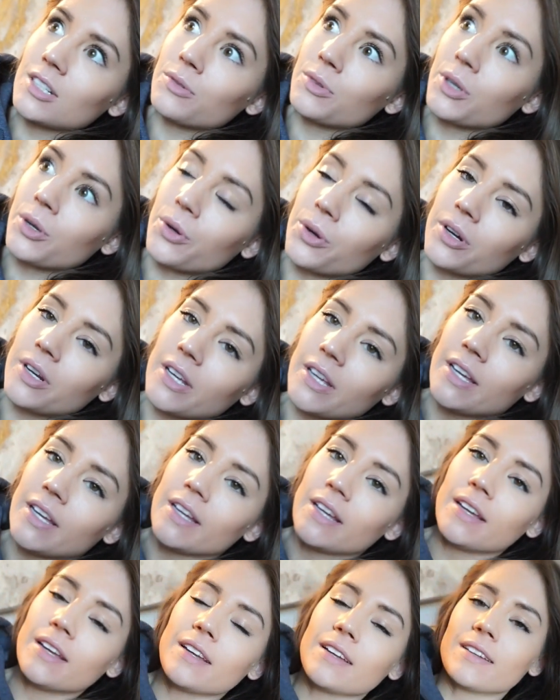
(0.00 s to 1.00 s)
recording
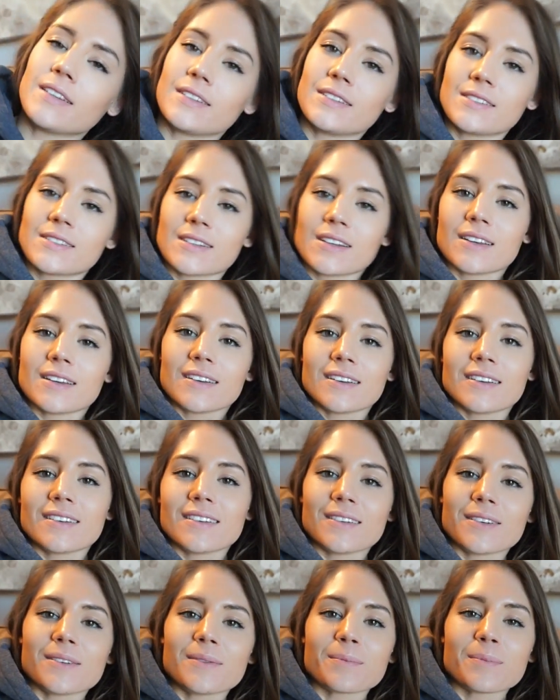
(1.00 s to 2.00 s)
his
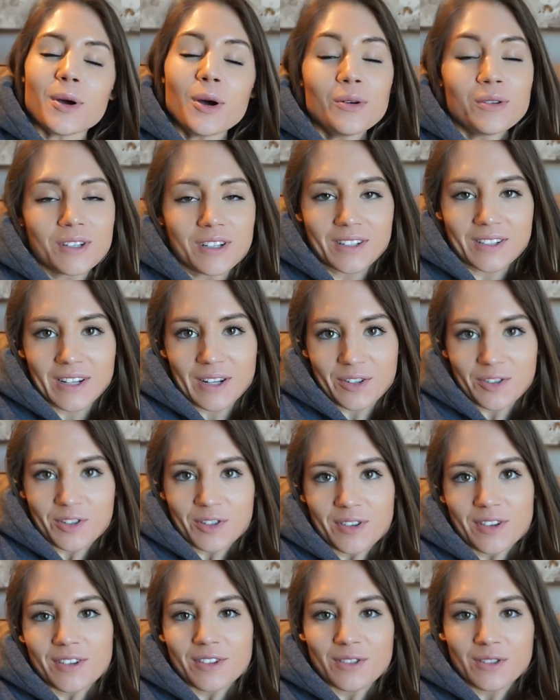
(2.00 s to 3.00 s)
posing
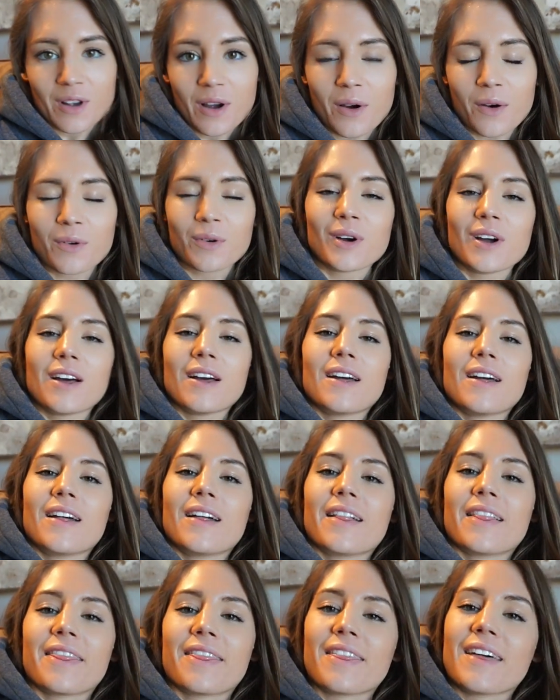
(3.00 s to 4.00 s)
session. So
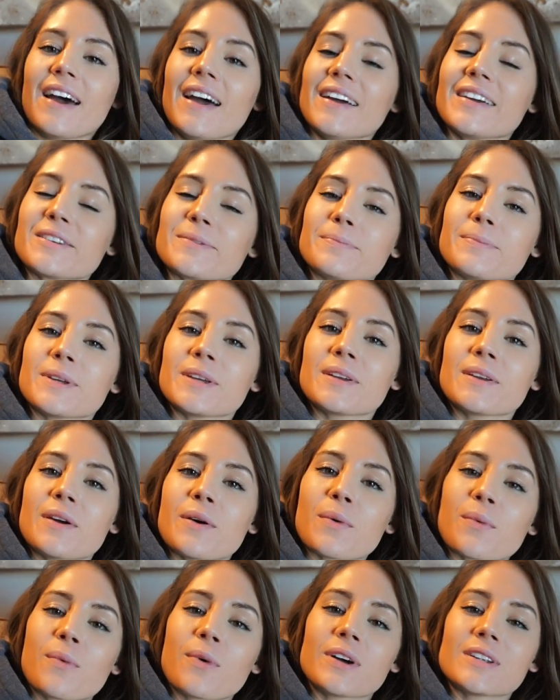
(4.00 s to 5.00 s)
that has
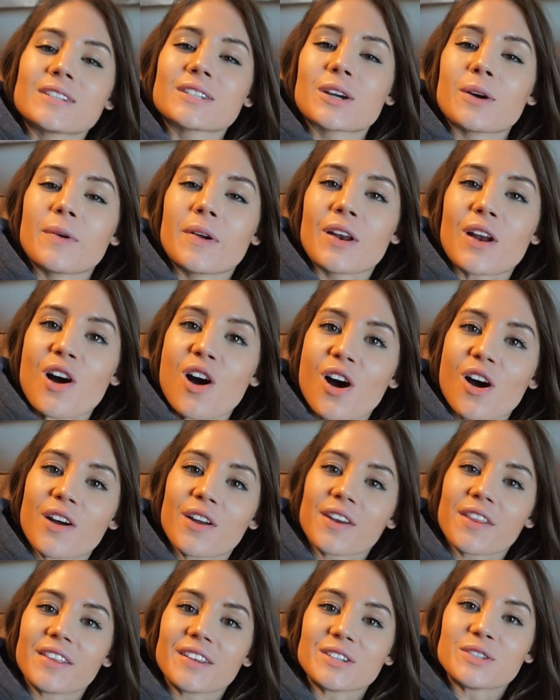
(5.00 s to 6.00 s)
been what's going
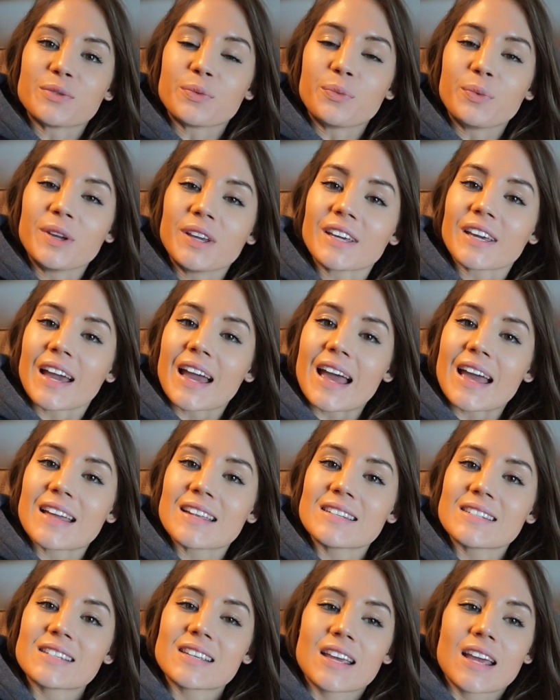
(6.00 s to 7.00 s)
on this
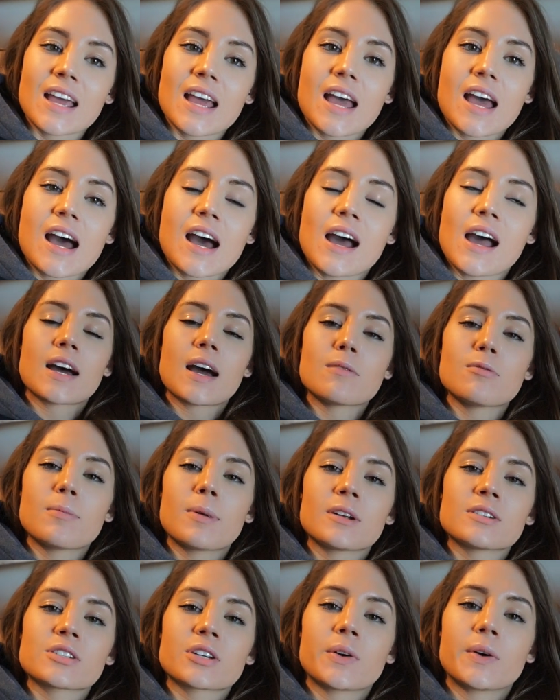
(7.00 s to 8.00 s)
weekend. I'm
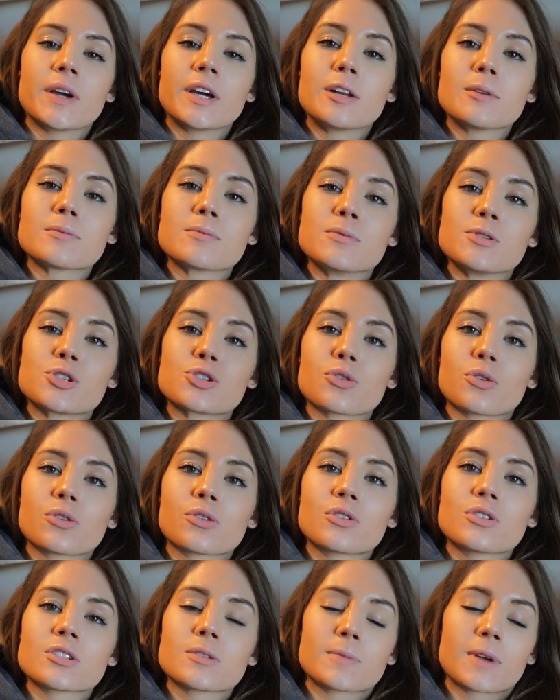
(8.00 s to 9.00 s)
about to go hit up some
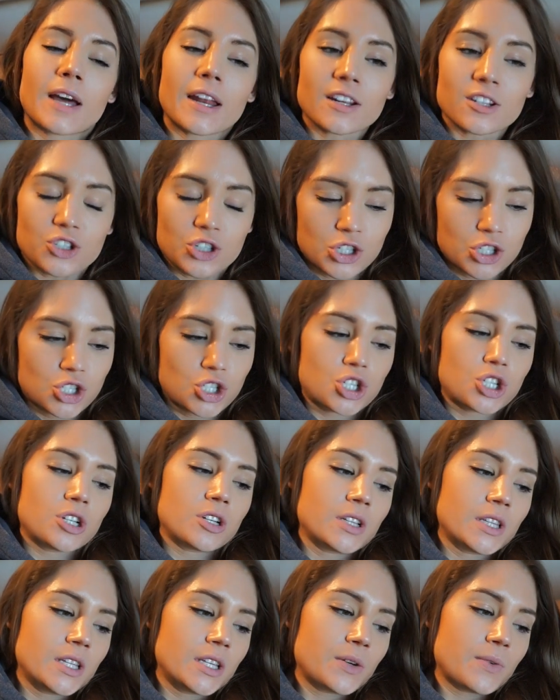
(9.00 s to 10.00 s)
shoulders. I'm kind of just
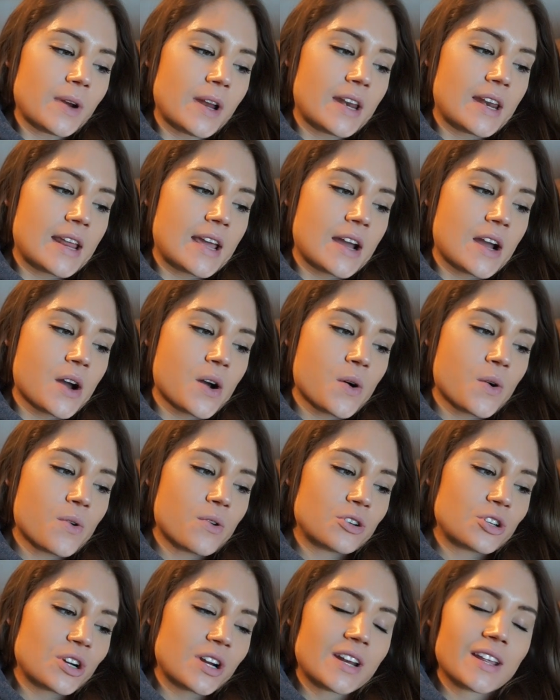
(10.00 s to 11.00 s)
chilling right
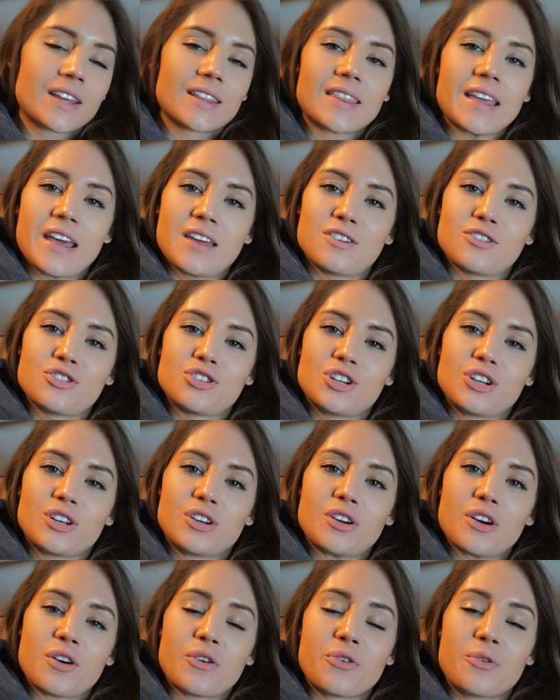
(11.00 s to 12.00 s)
now, trying to get the energy to
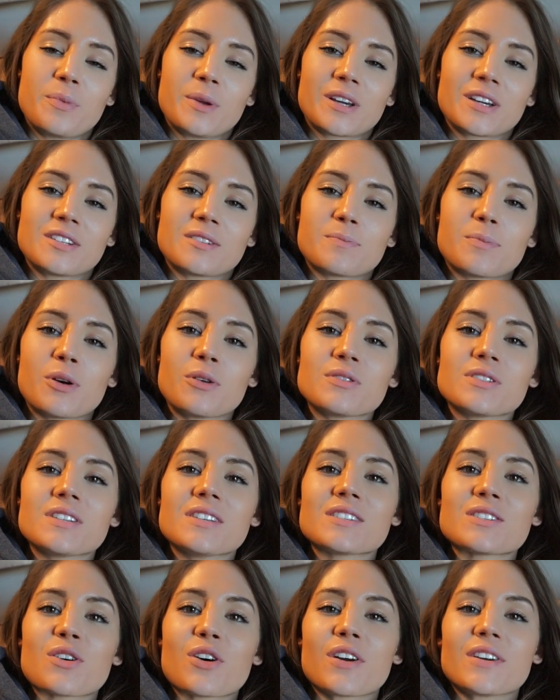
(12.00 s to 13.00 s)
go because
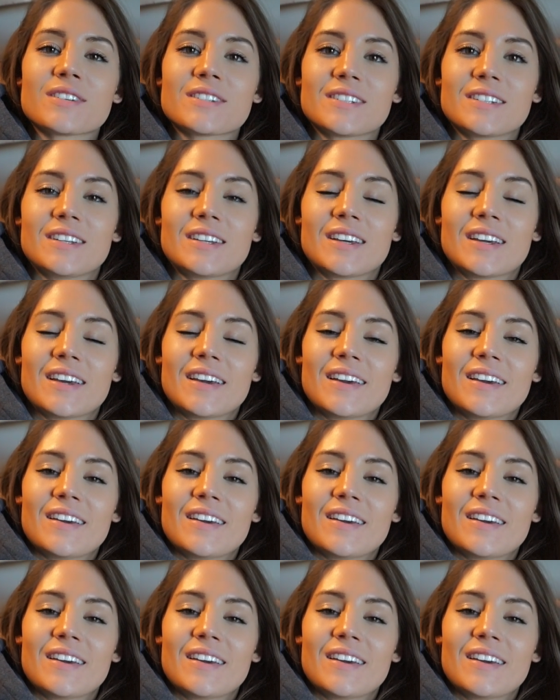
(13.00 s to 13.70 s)
posing is honestly,